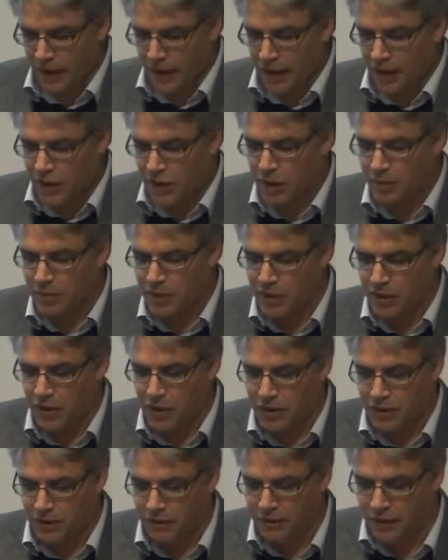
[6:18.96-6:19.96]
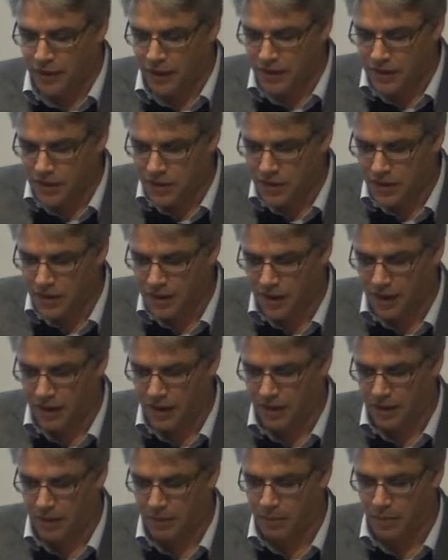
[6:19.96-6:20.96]
In terms of the use of funds,
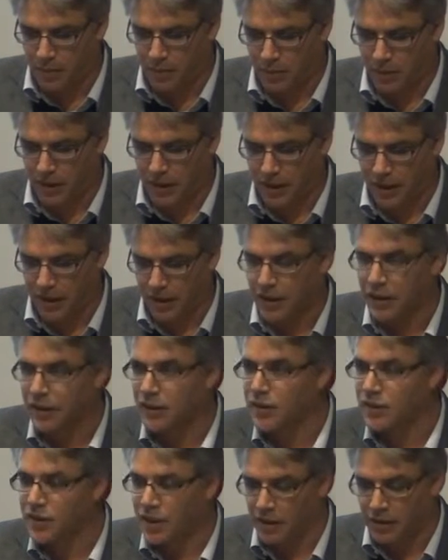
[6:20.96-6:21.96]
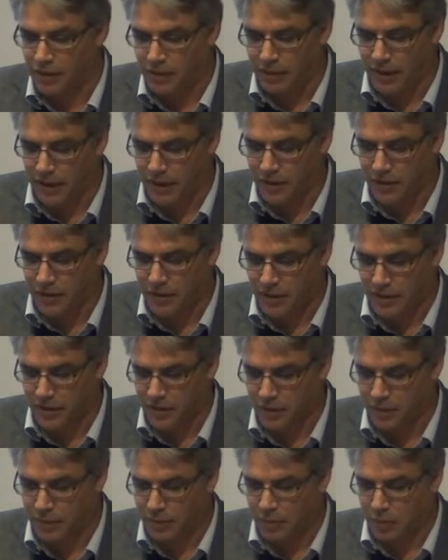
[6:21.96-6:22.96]
on this current round,
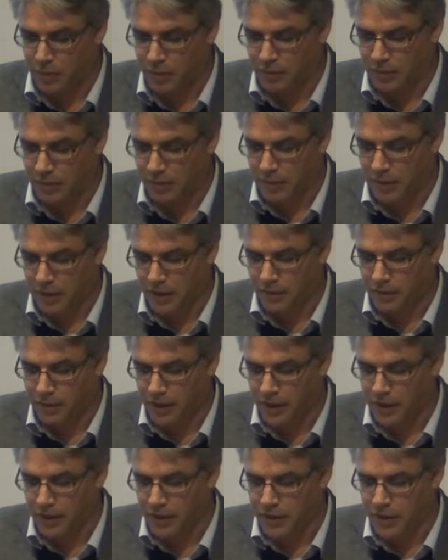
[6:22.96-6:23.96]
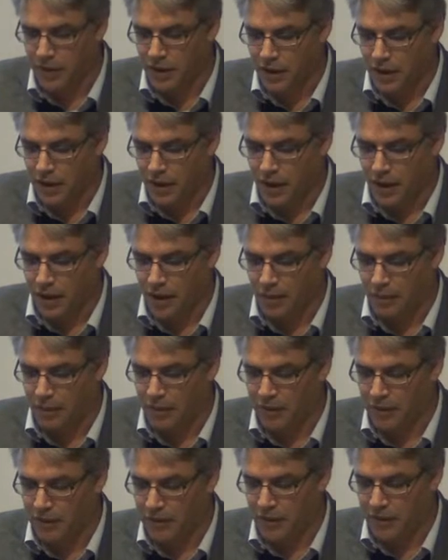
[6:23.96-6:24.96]
it's a 1.1 million round. Up
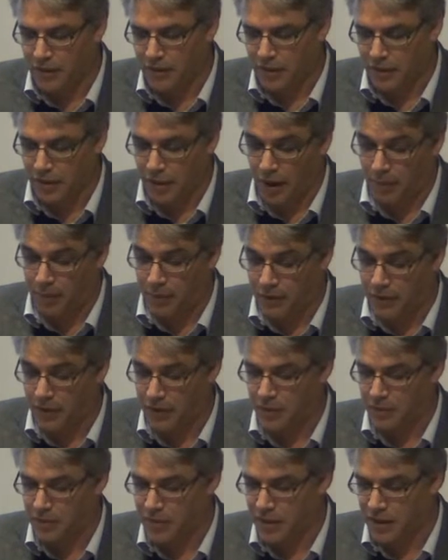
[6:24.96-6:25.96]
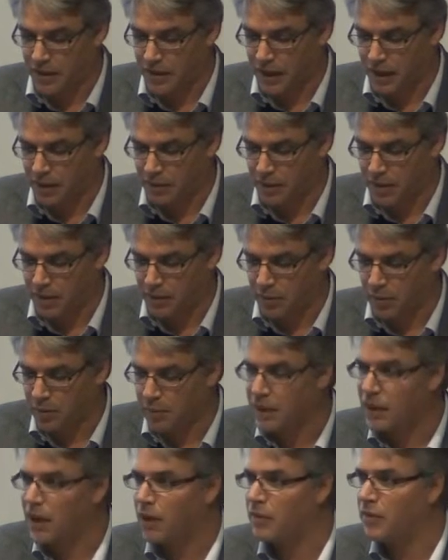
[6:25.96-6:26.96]
to 50% of the equity will
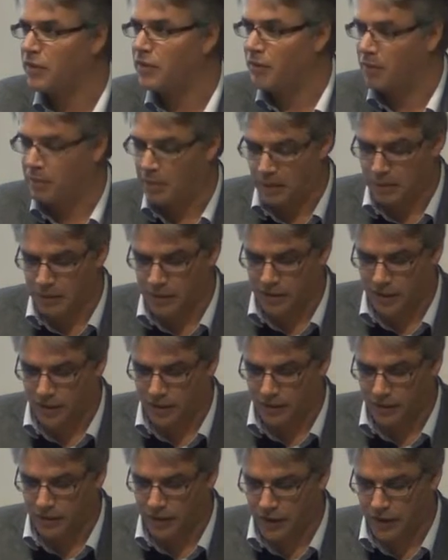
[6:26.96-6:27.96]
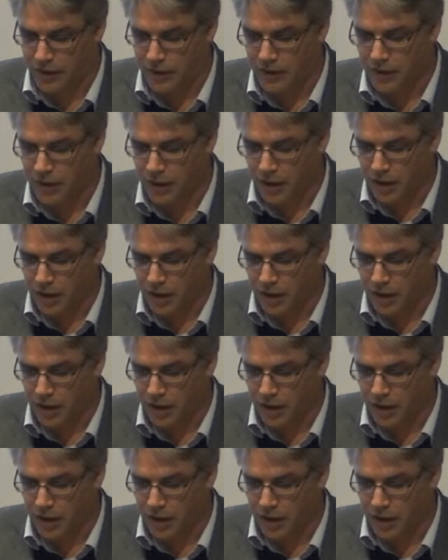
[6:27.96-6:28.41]
be coming from a public sector fund.